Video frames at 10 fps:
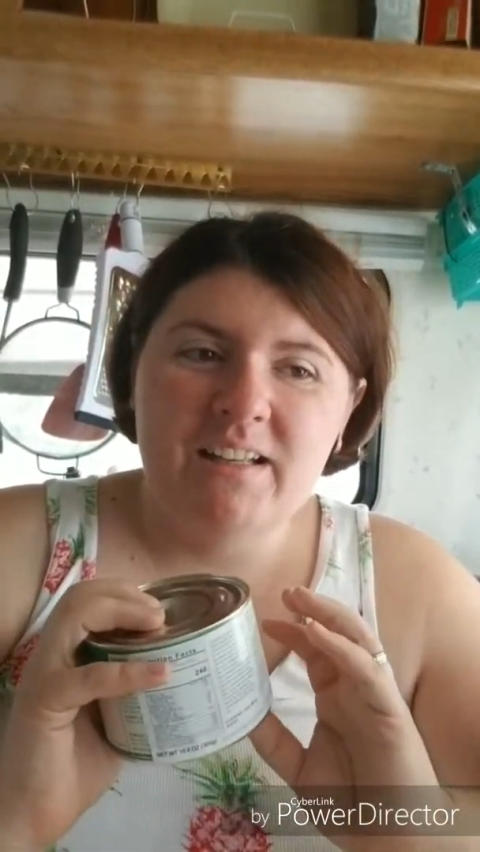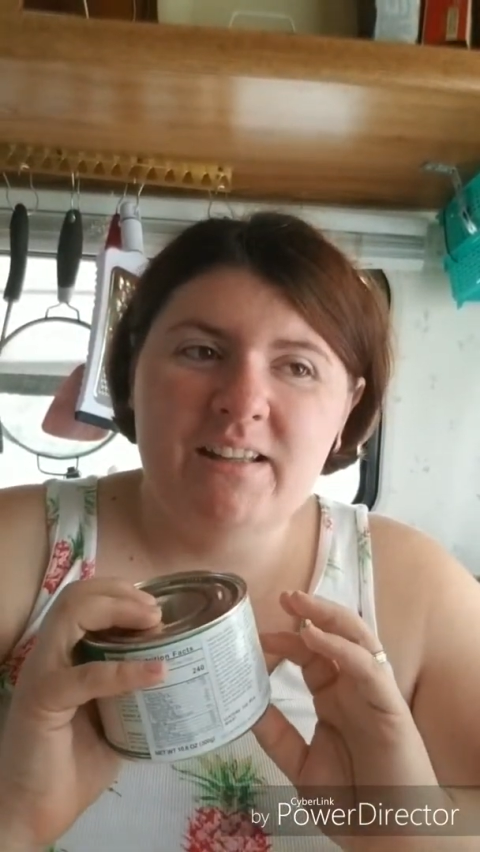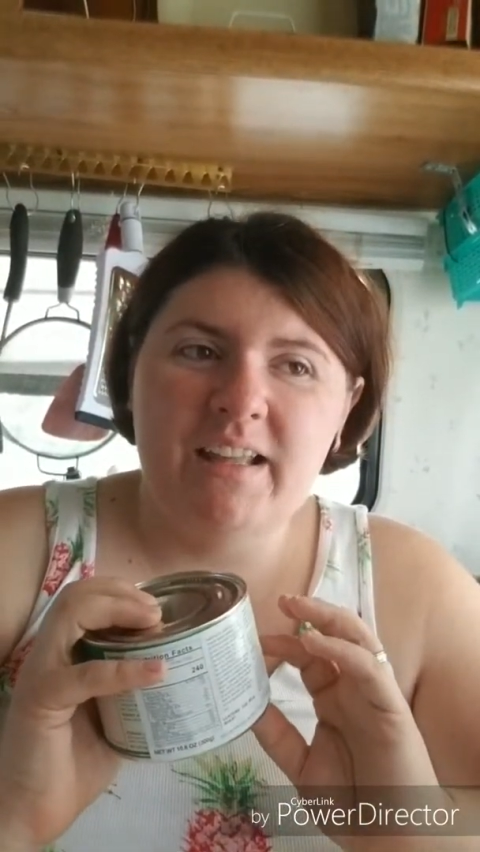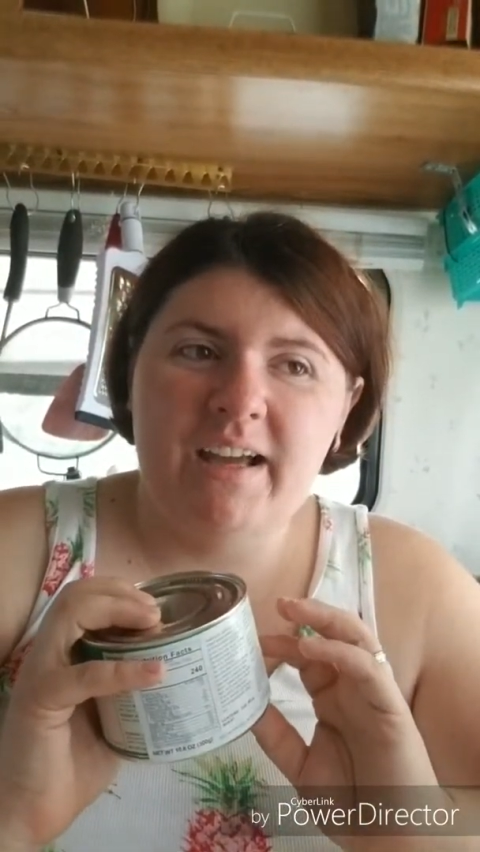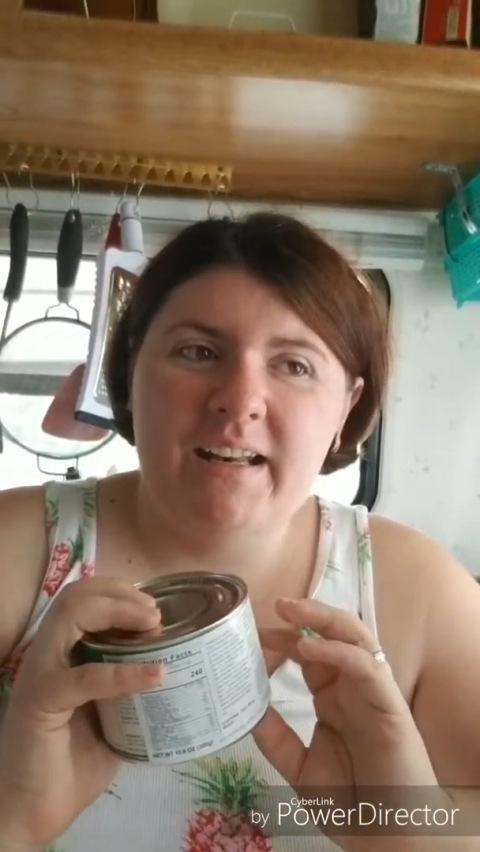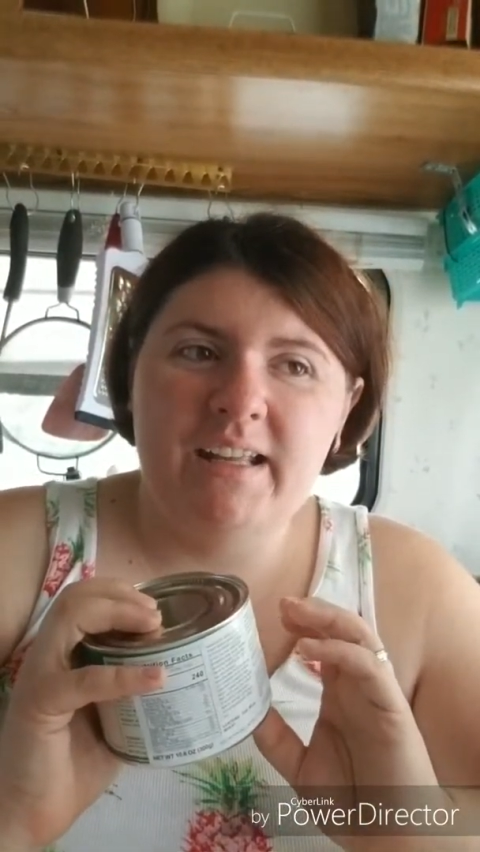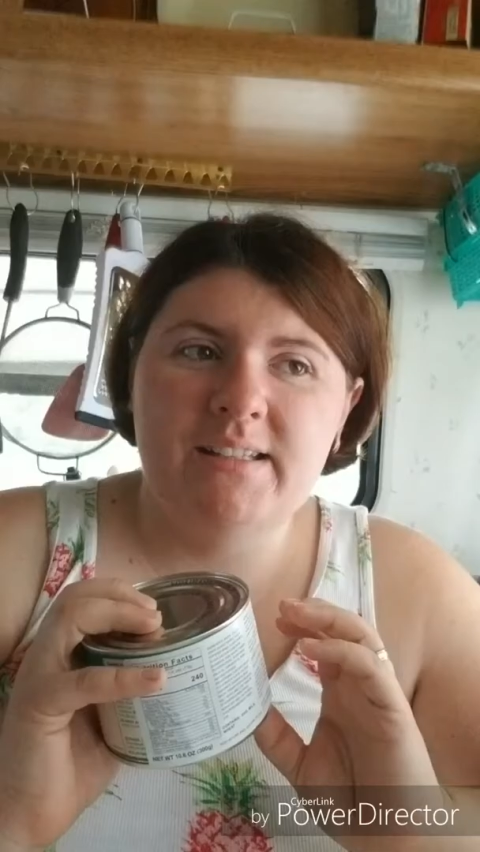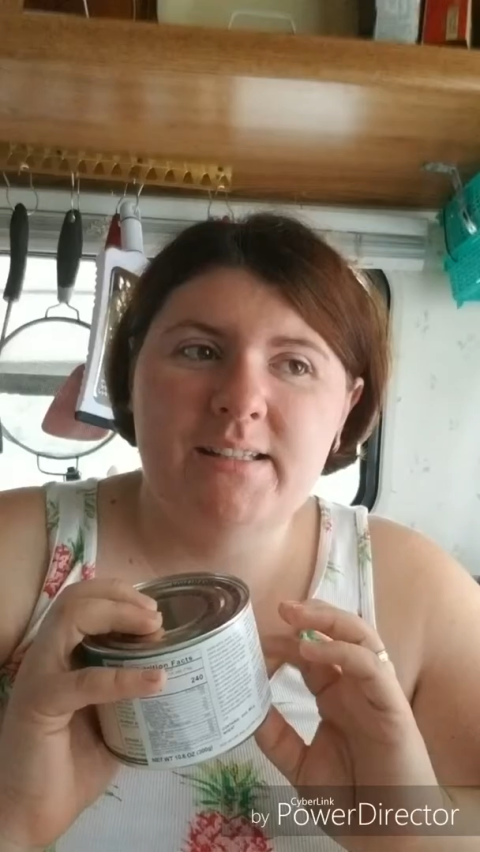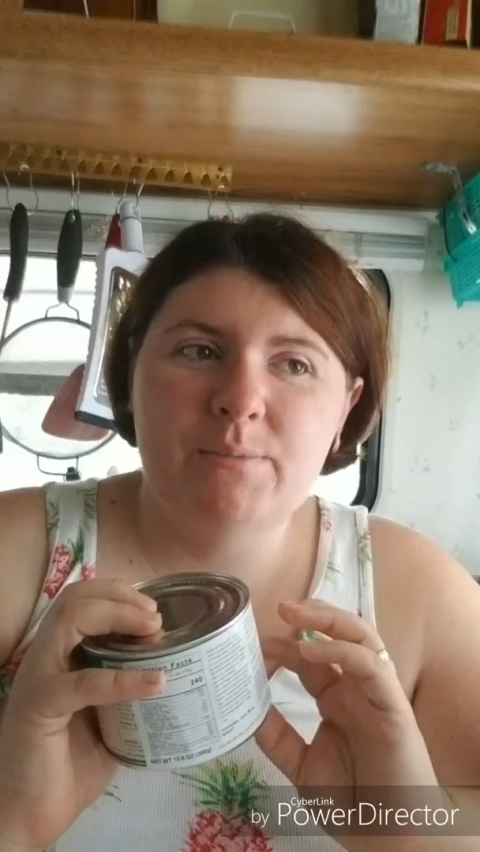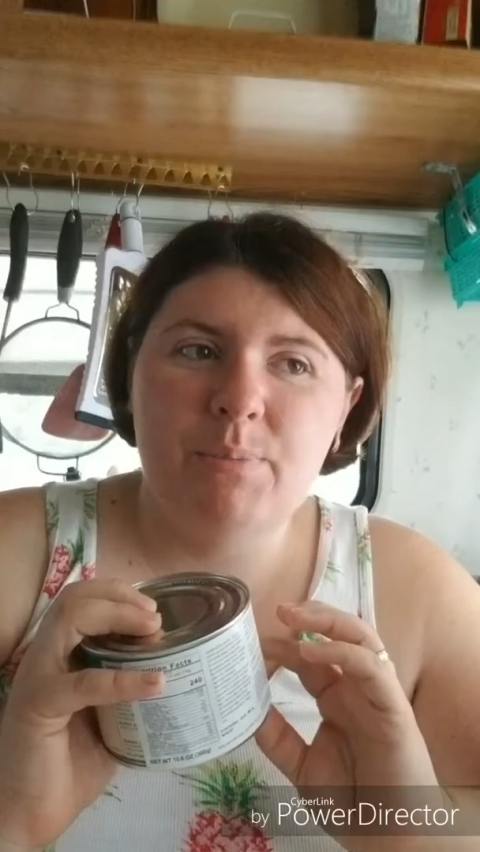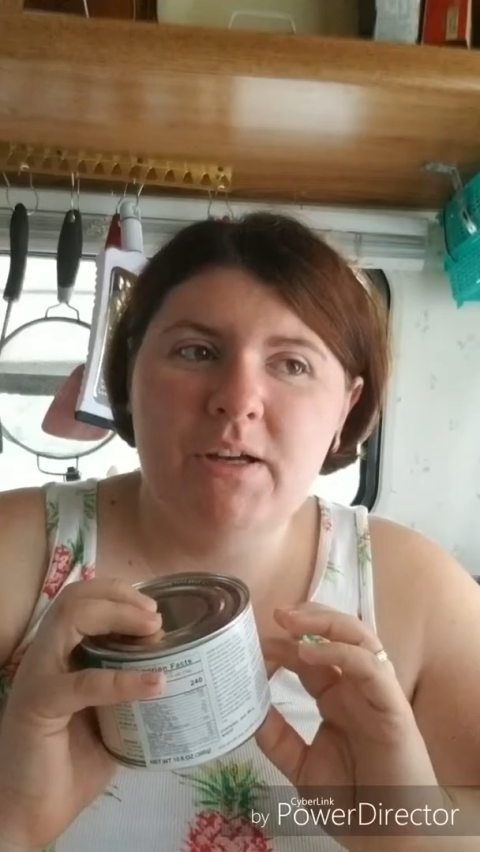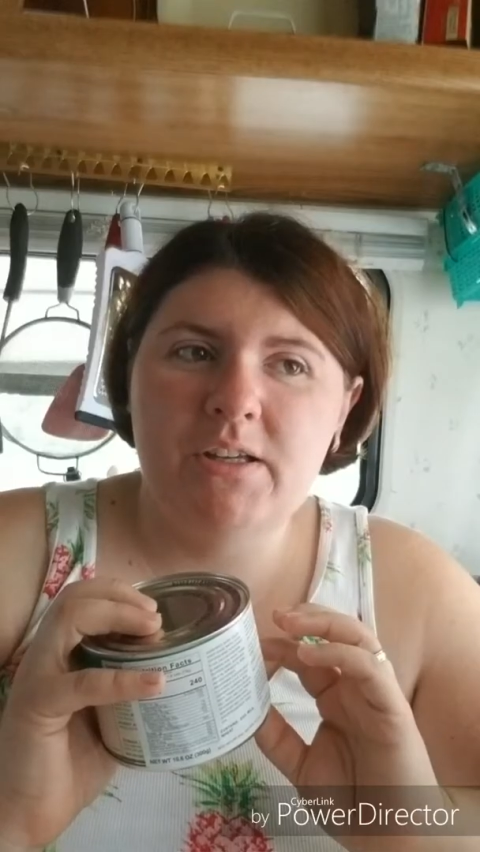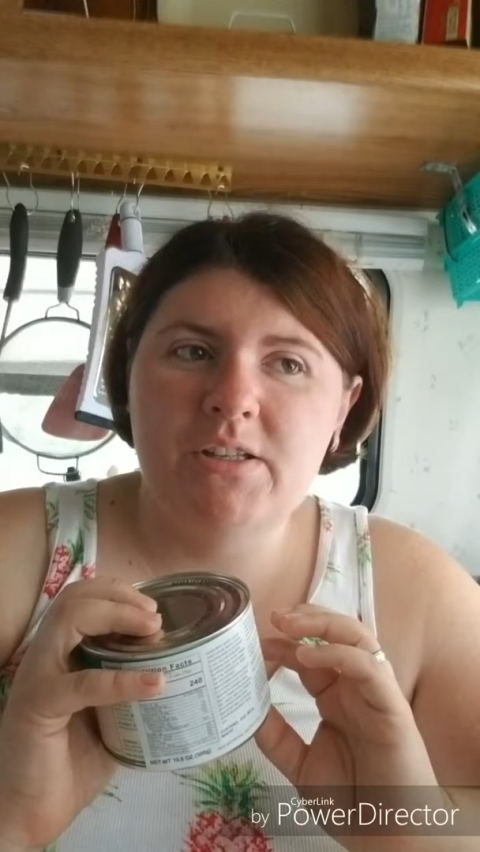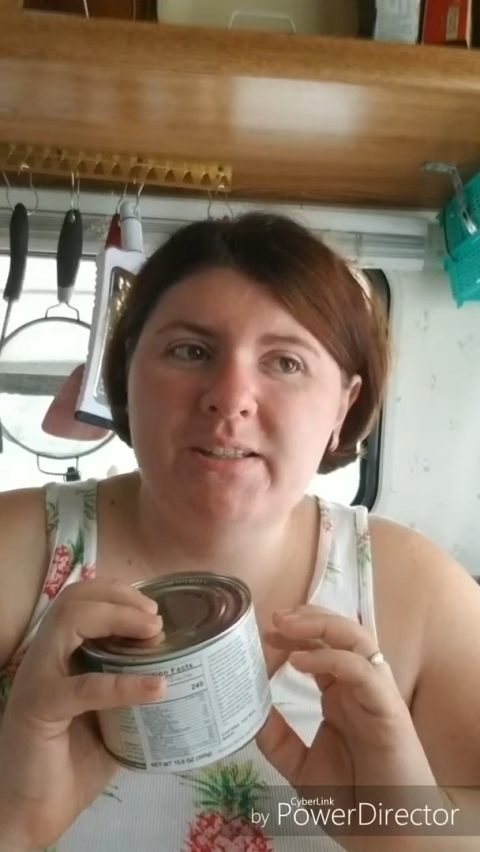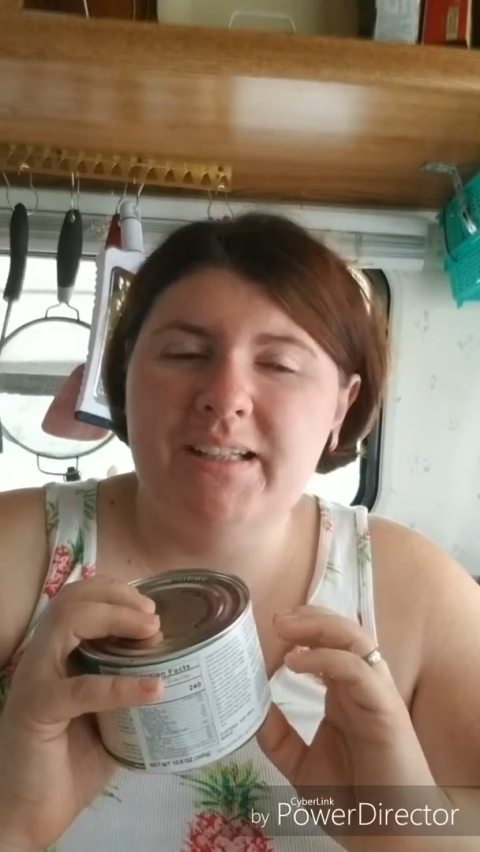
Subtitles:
that a sponge is